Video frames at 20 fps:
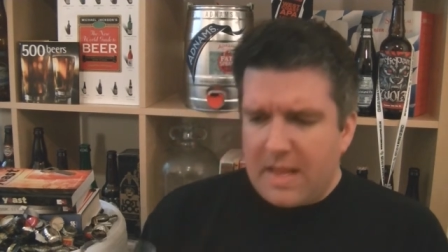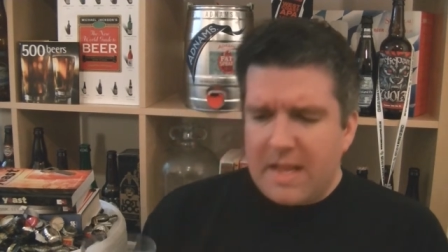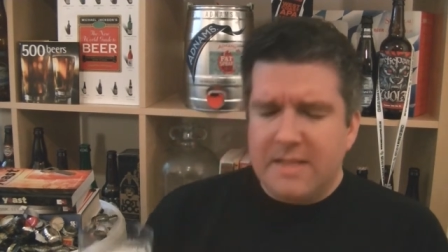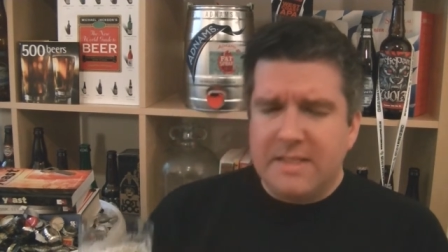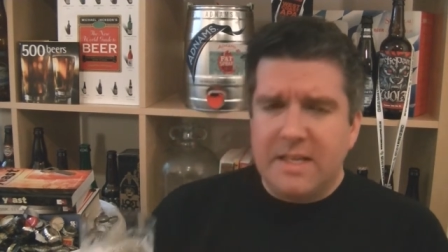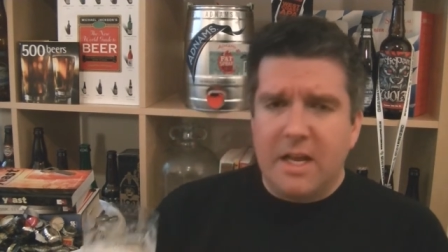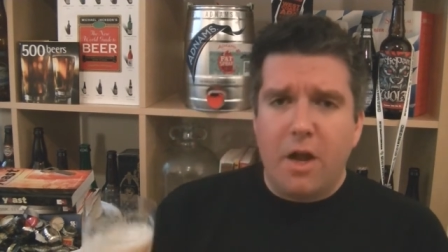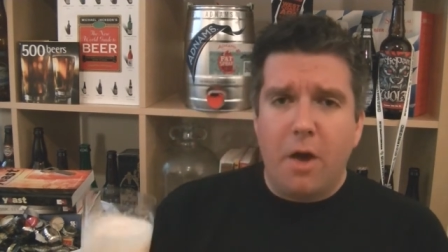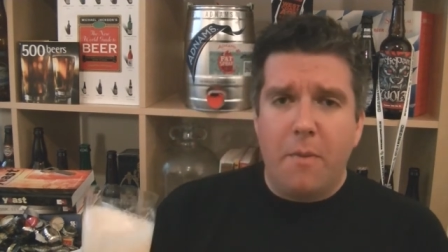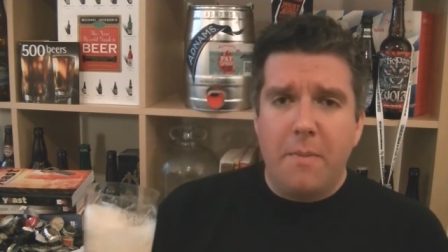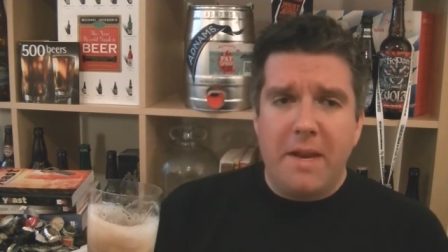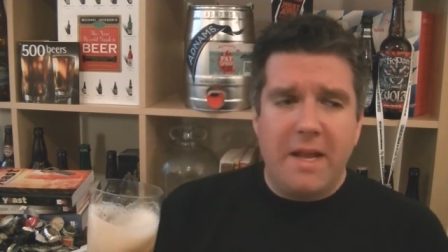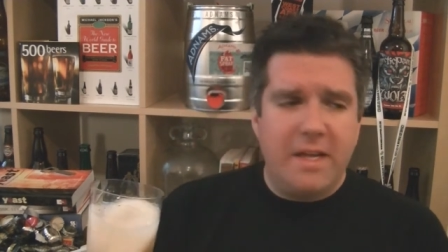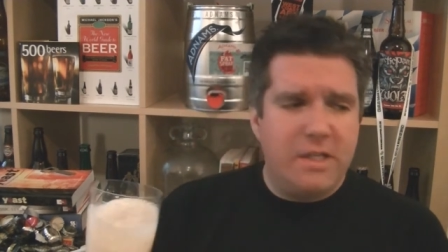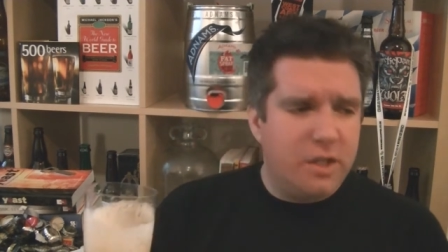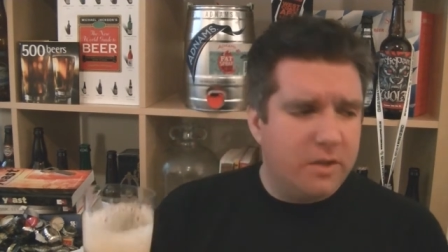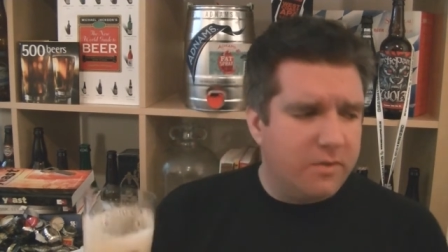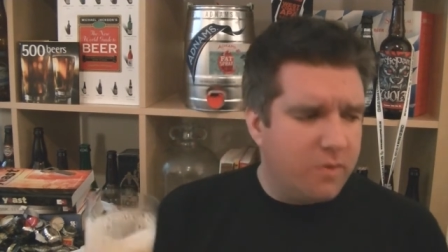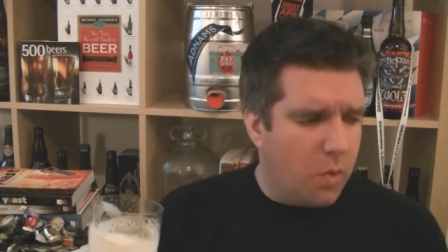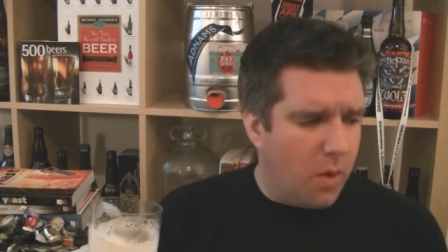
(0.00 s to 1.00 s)
It's that
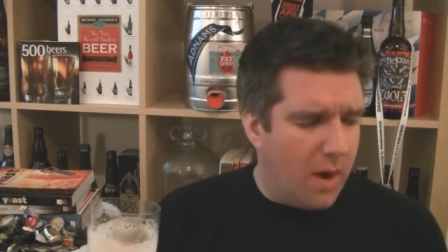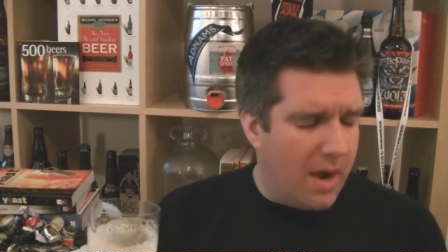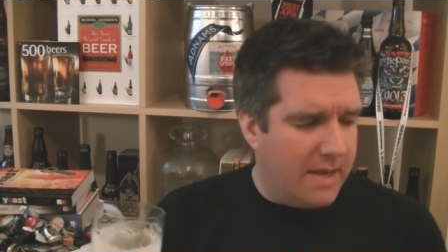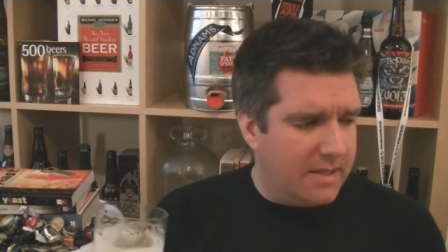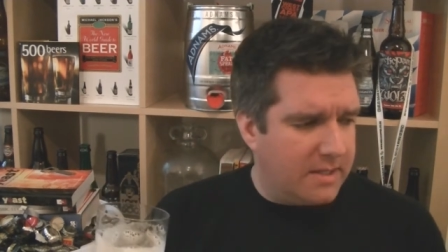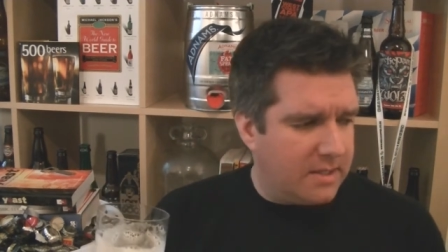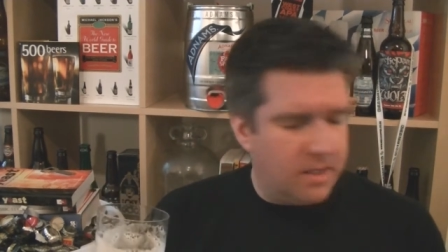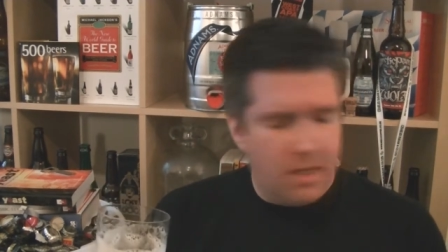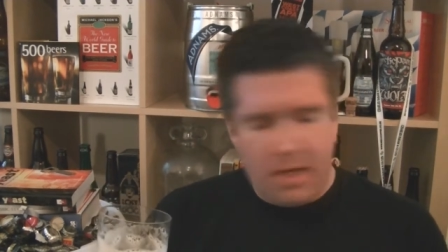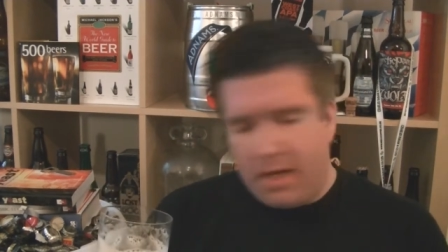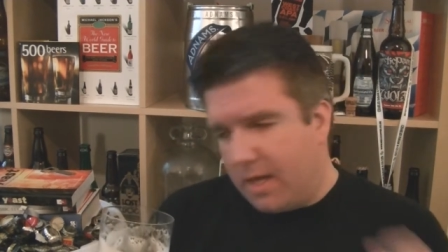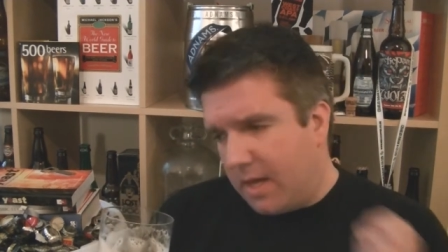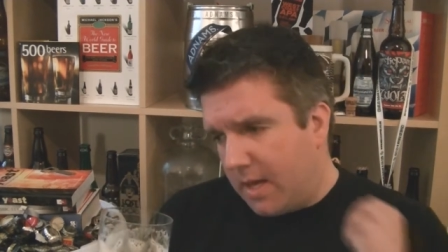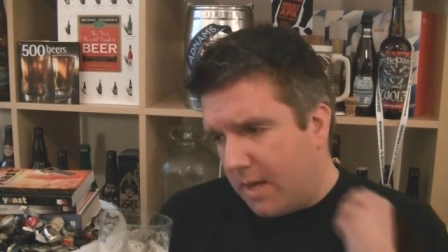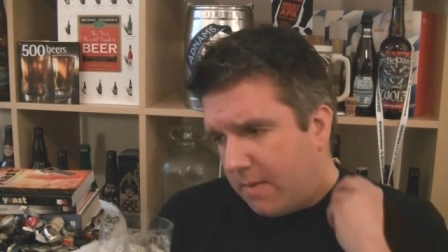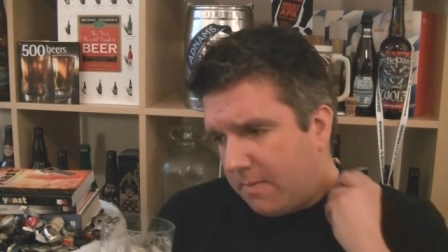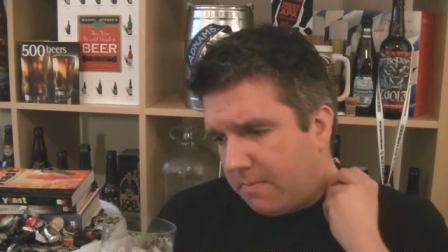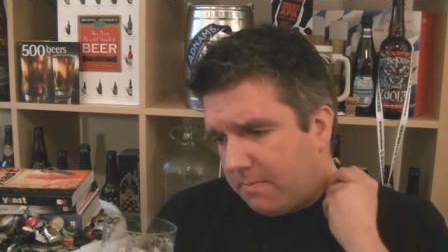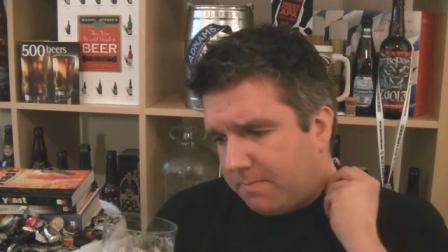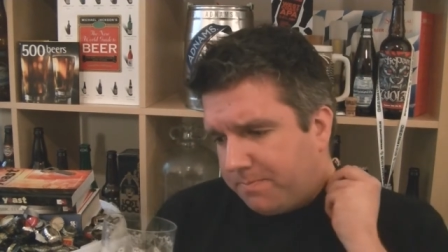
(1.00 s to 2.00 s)
combination of quite
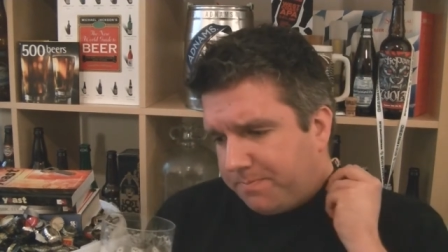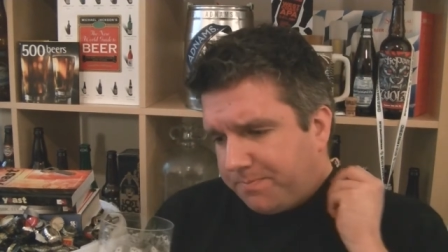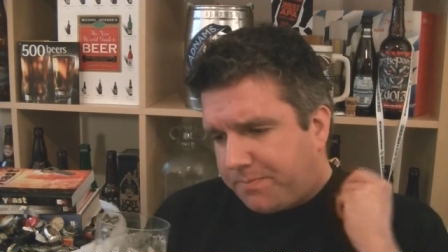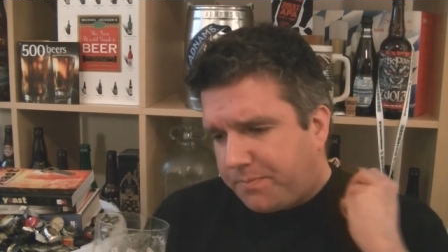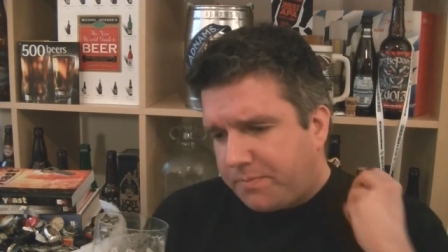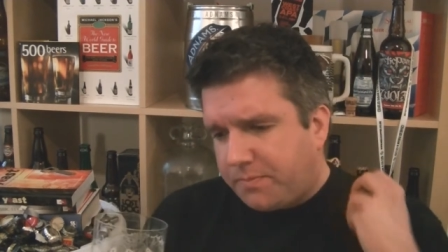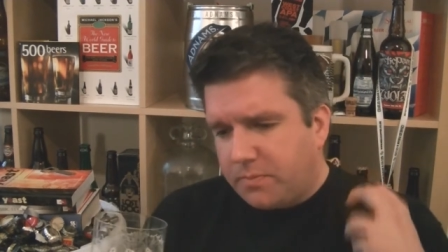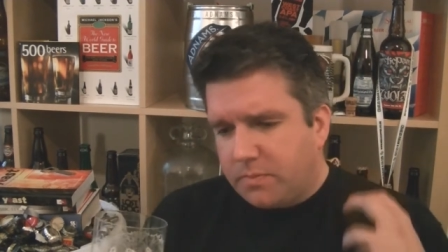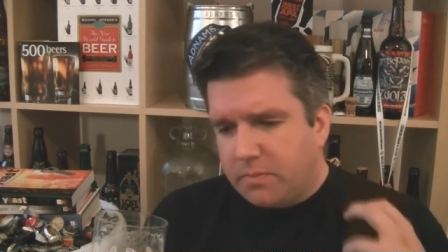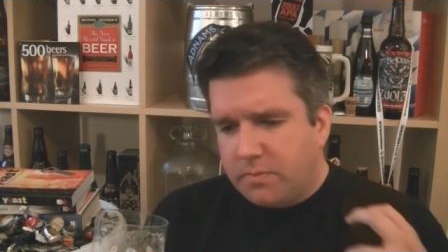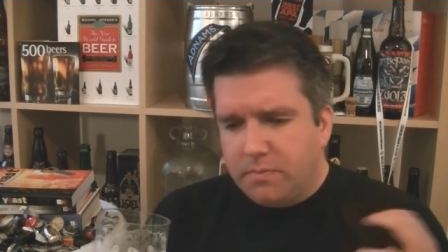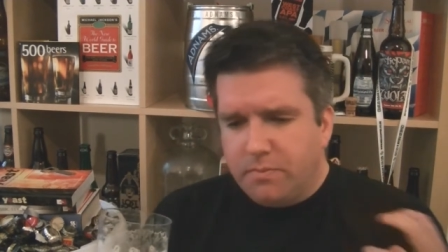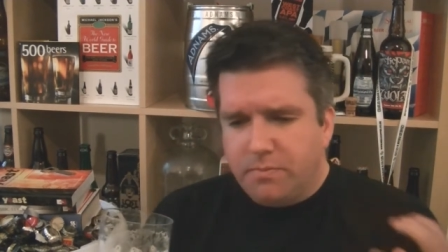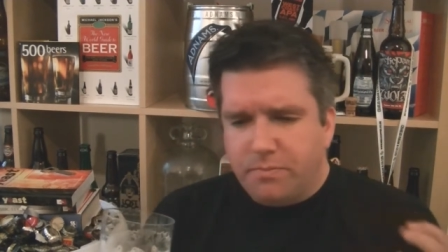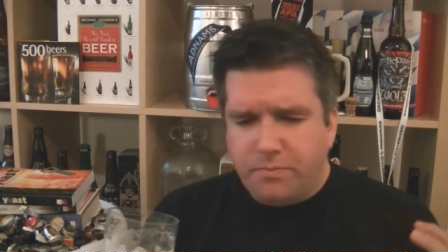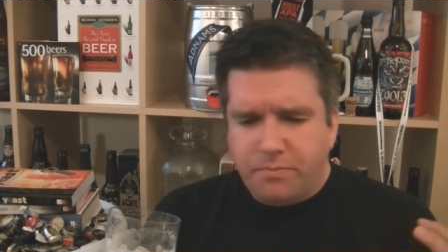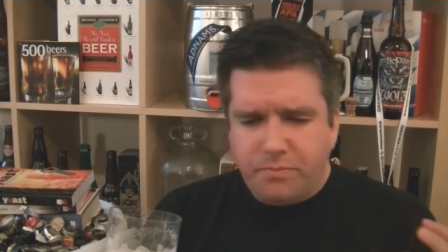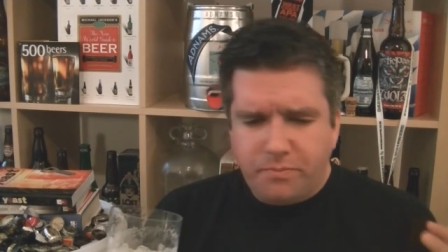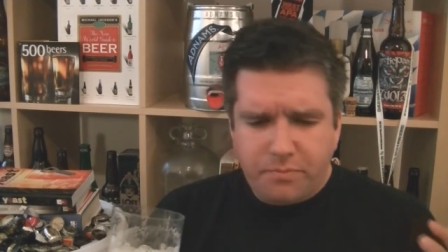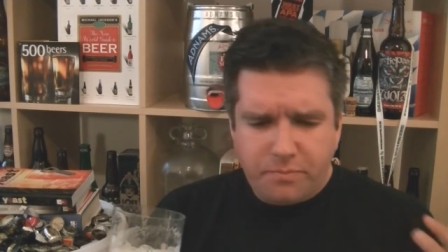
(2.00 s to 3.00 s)

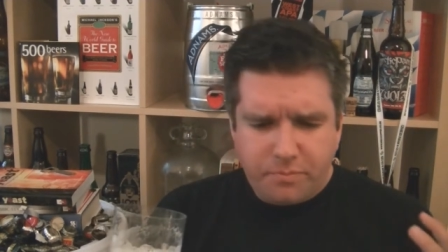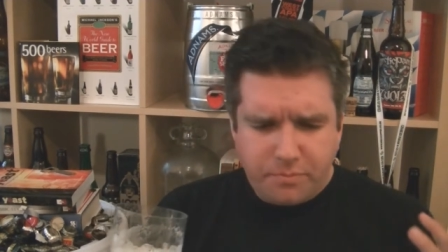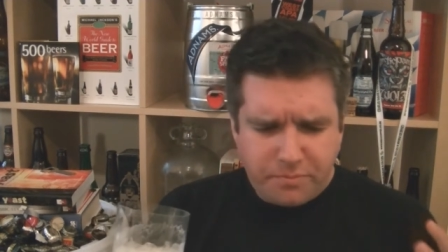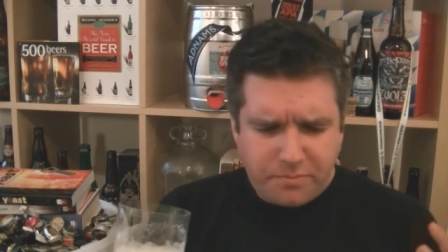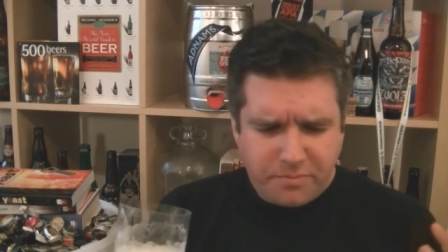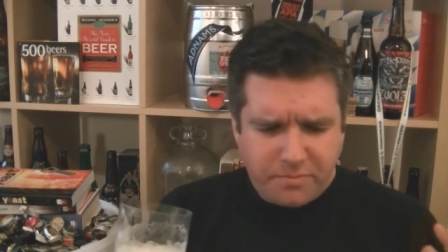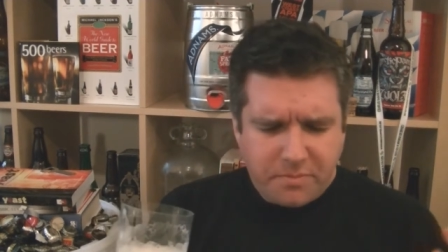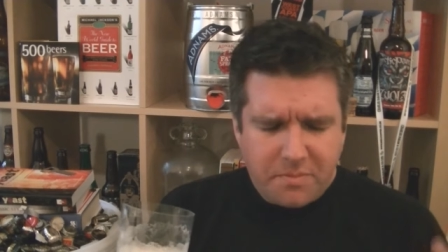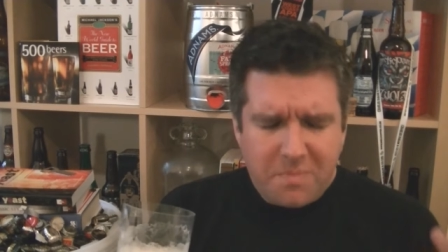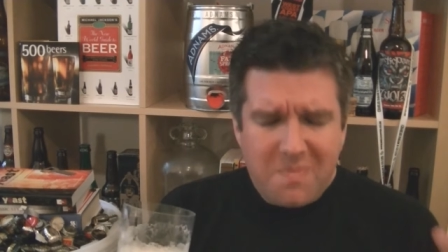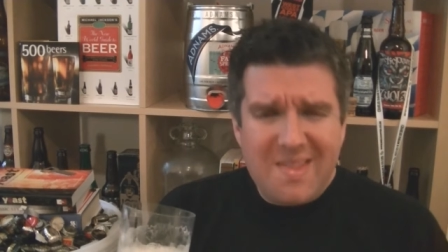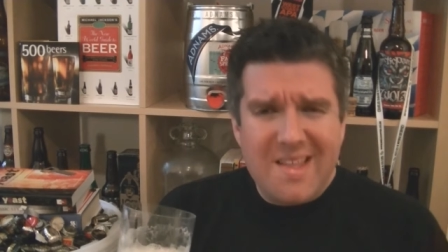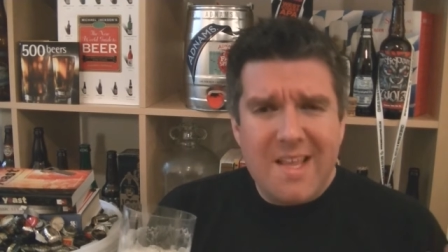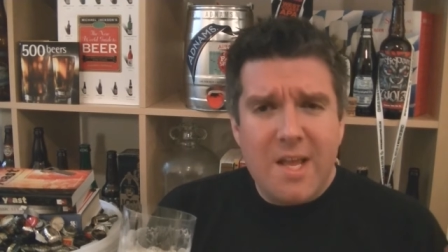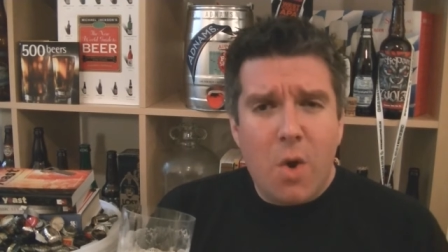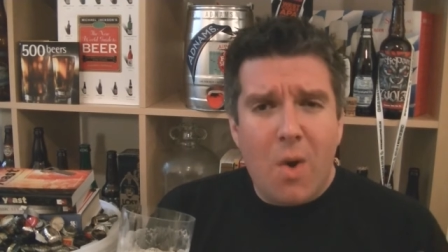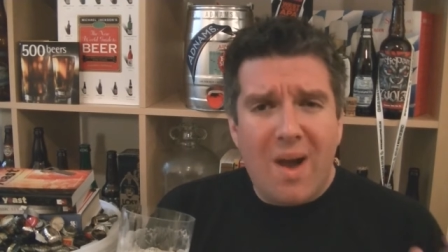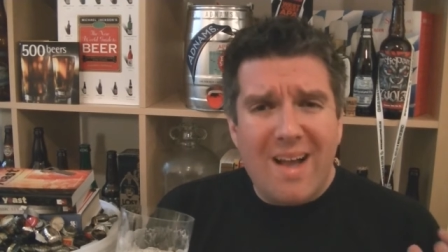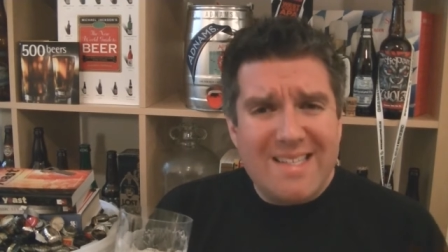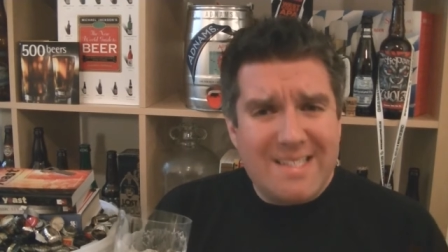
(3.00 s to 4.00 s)

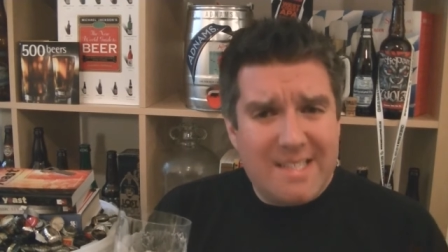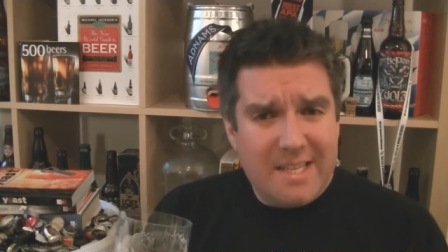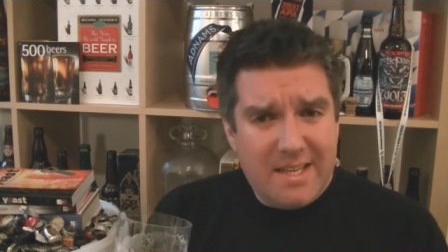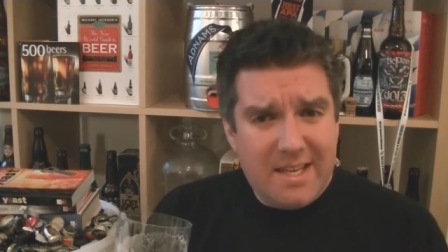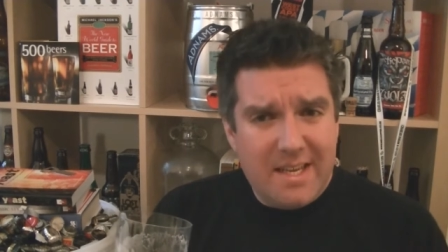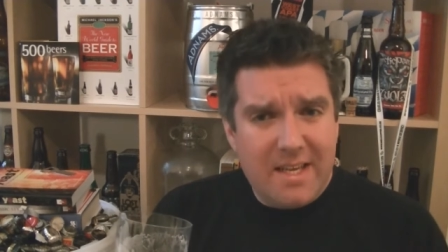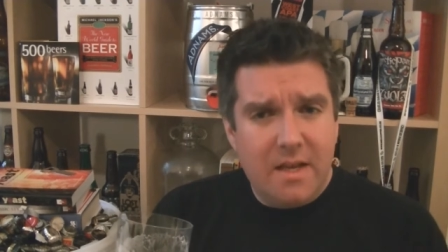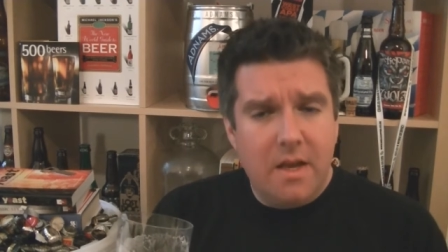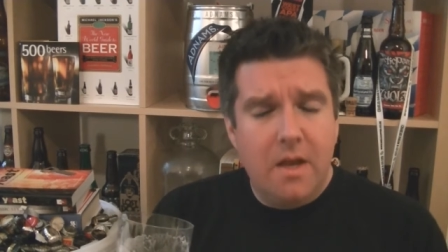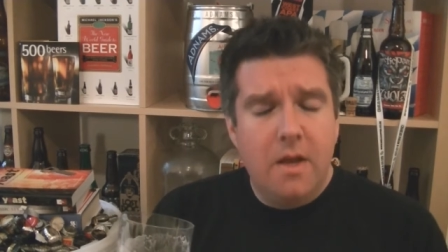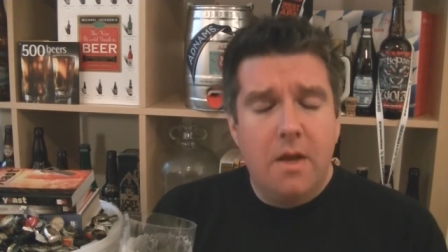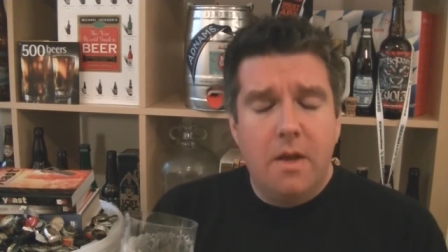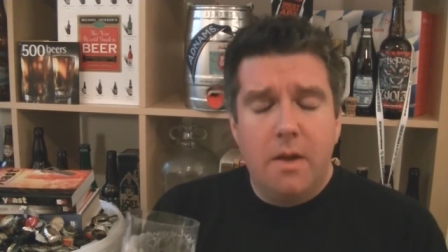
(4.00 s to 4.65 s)
quite acidic